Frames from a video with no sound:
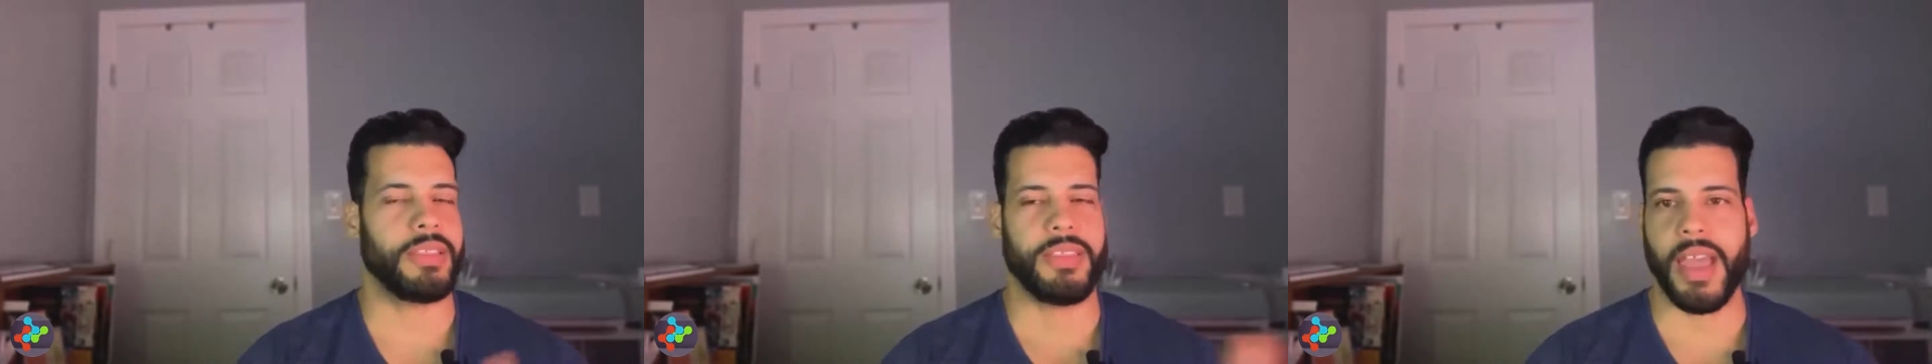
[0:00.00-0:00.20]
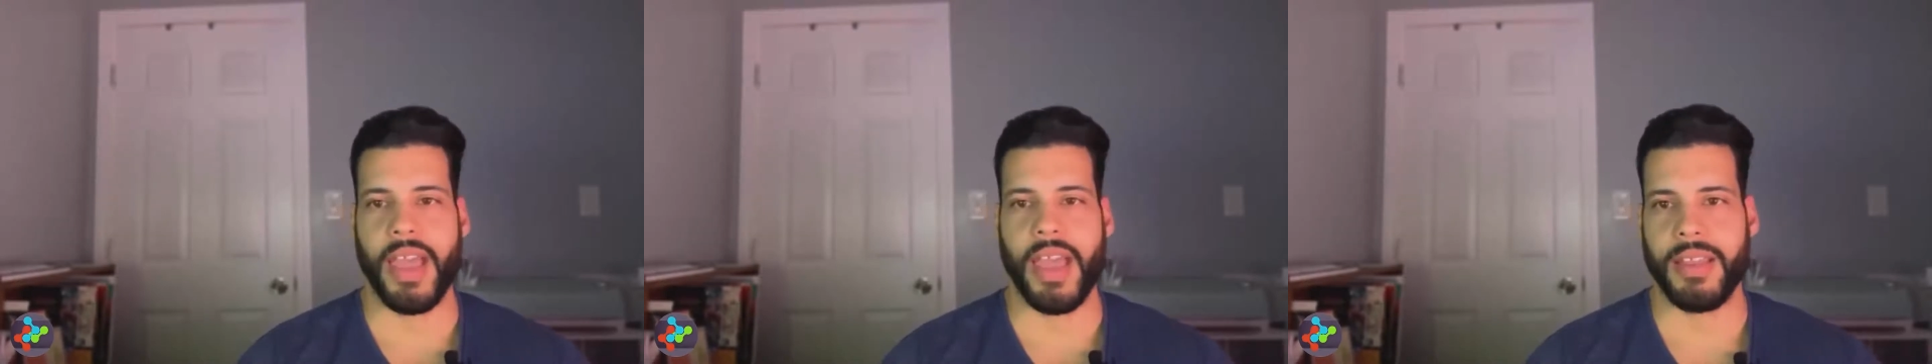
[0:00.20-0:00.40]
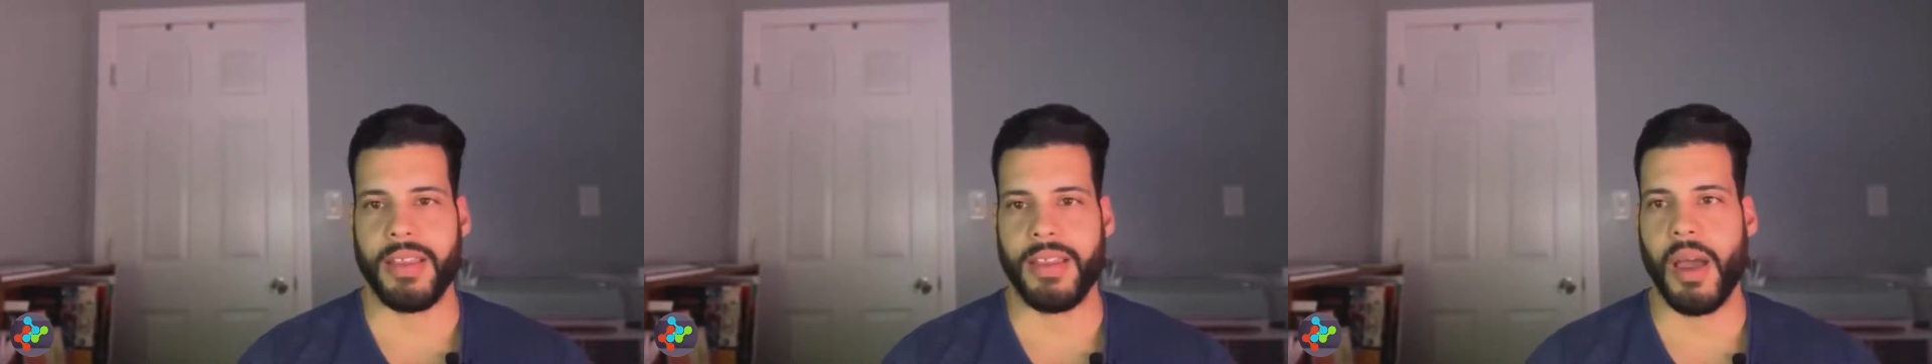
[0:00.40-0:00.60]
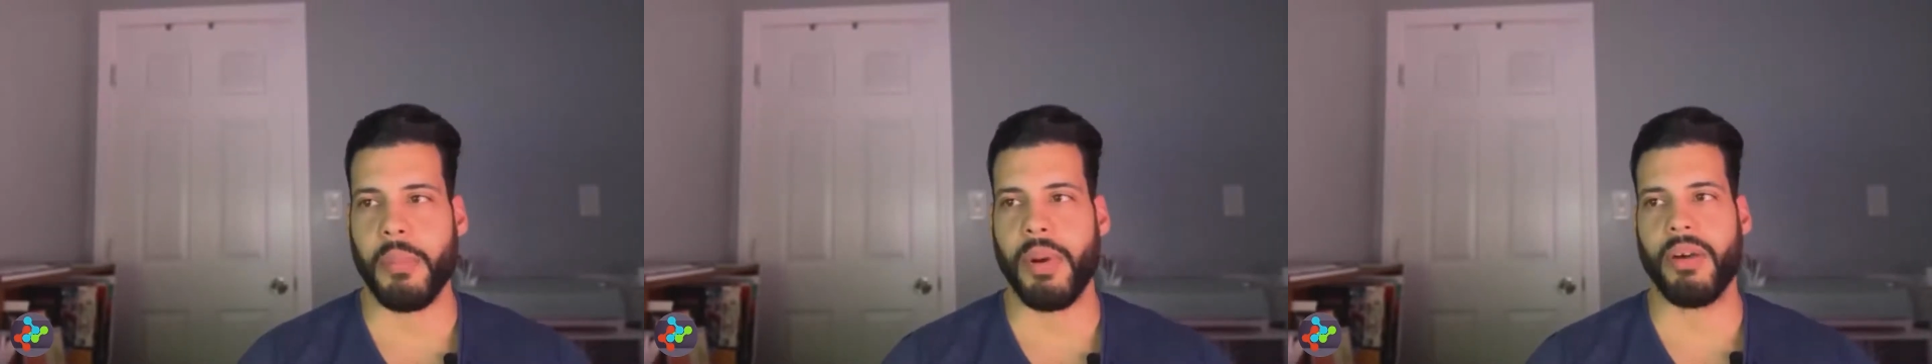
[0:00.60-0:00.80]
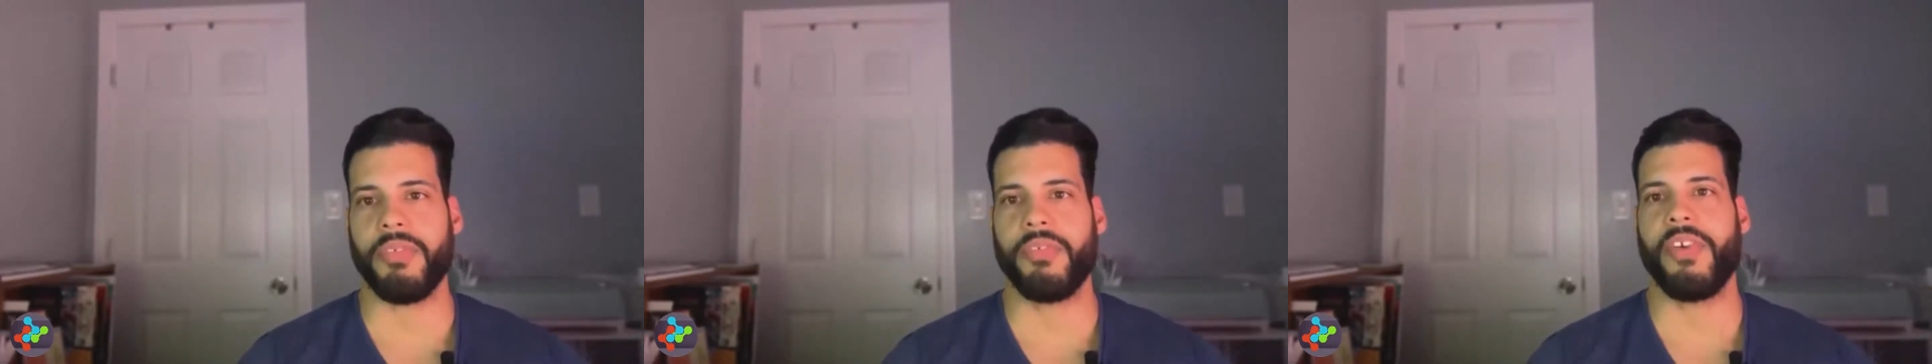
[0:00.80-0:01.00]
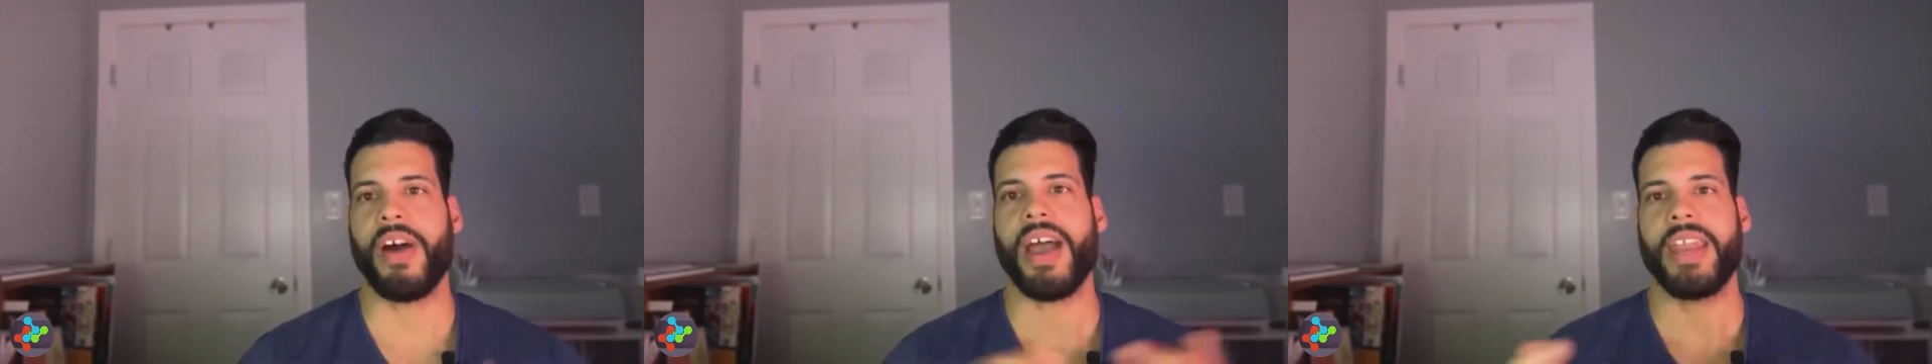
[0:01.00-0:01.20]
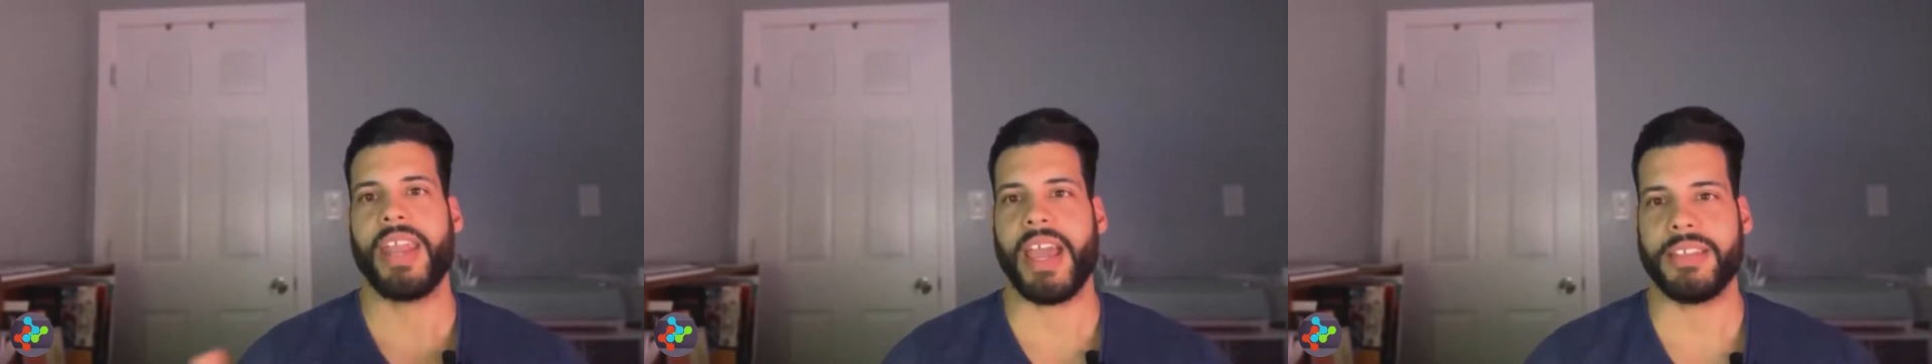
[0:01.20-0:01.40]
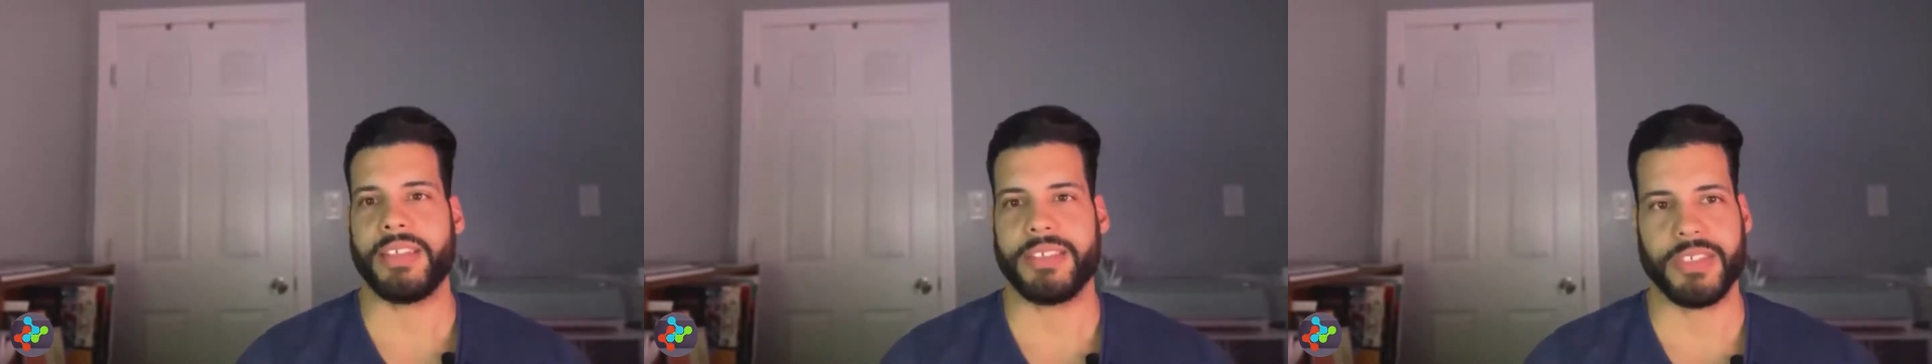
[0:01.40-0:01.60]
debt, about
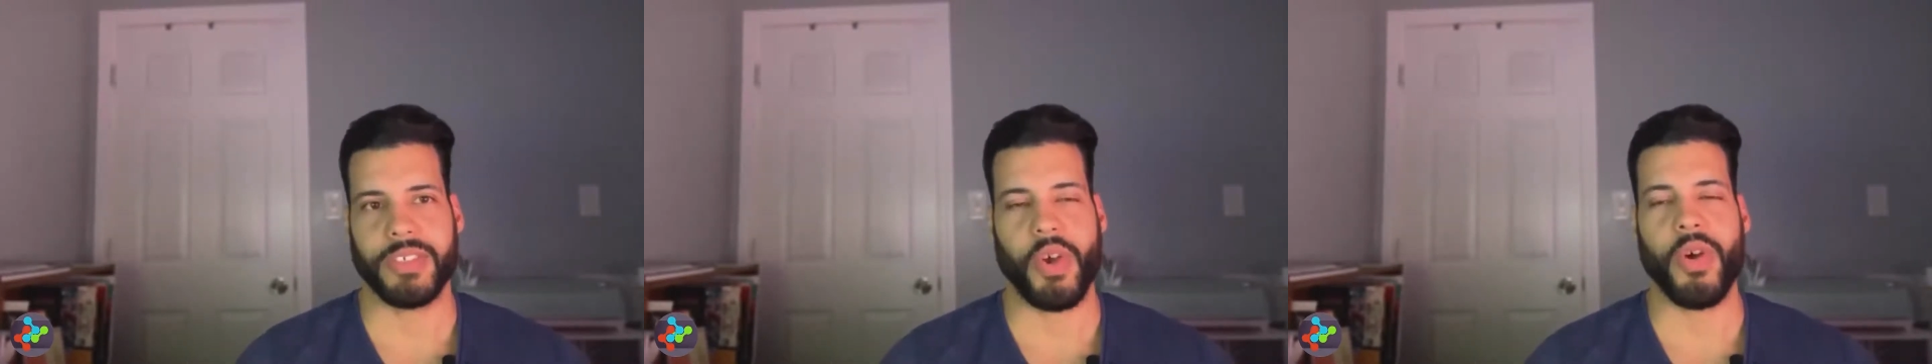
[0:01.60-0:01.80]
finances.